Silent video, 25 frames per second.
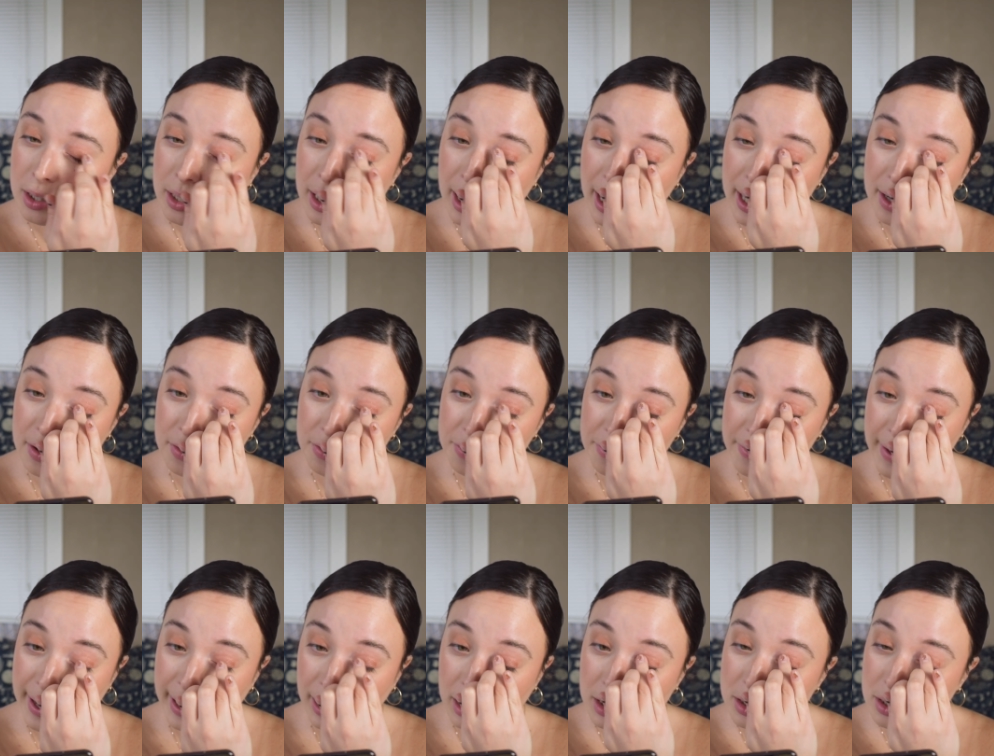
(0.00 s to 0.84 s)
and
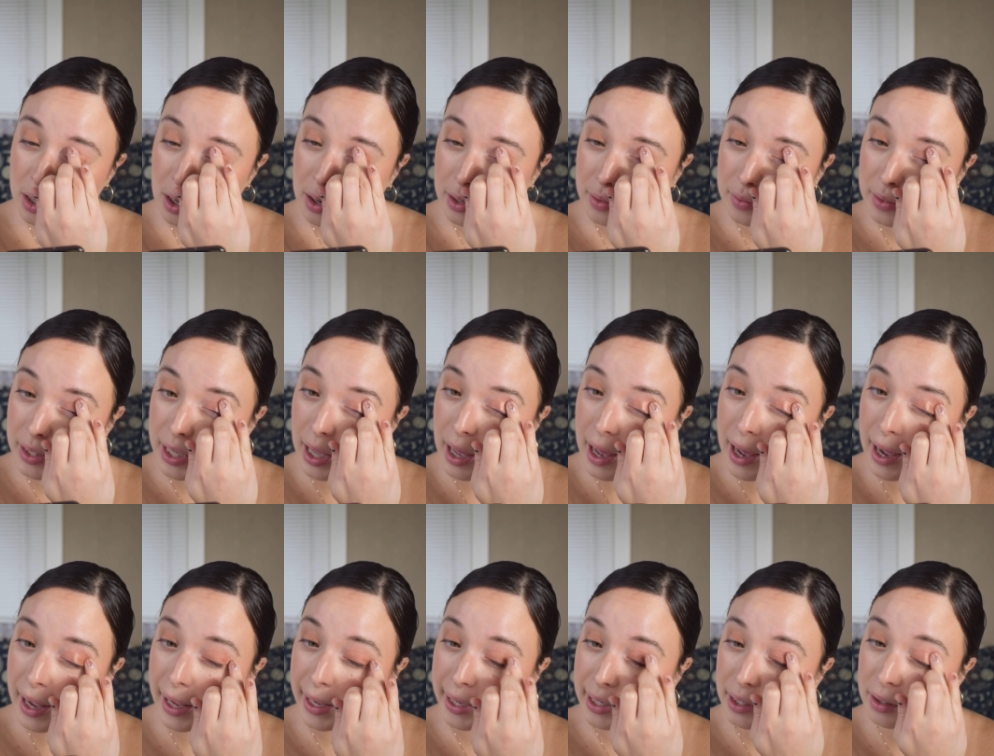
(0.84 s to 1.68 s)
effect on the
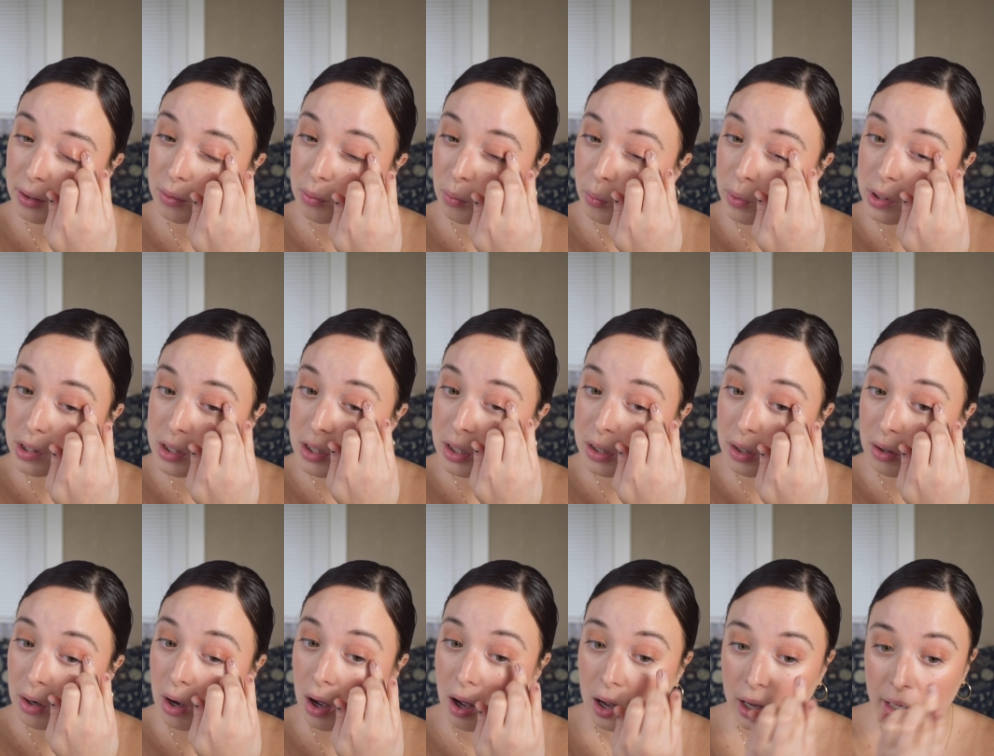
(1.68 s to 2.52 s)
eye once
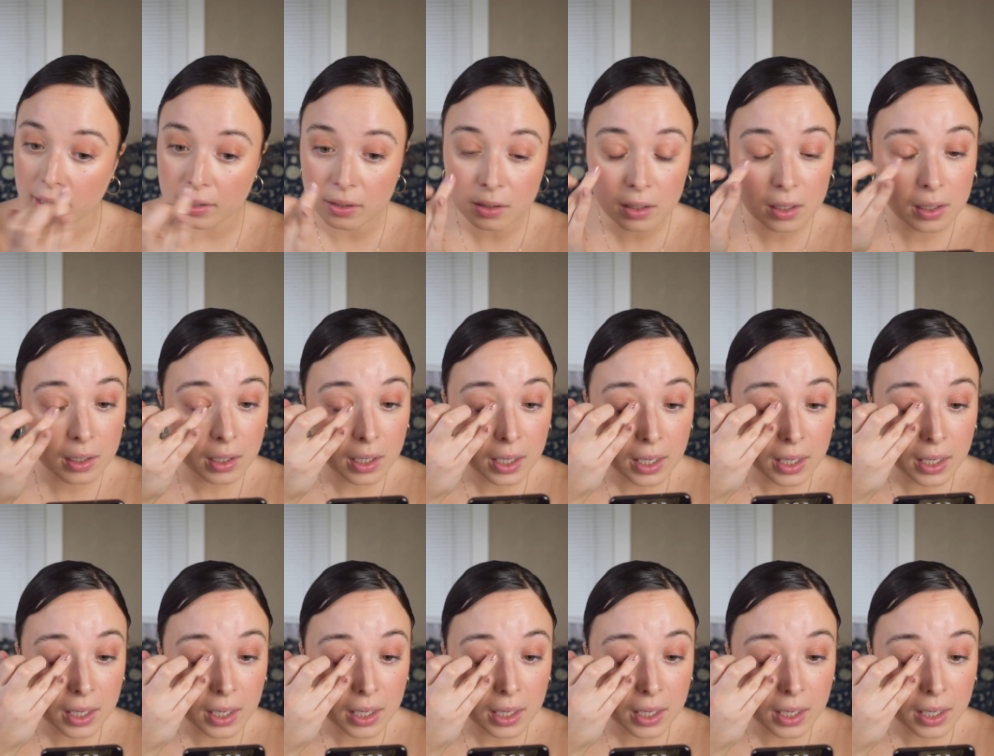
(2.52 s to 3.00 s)
they're on.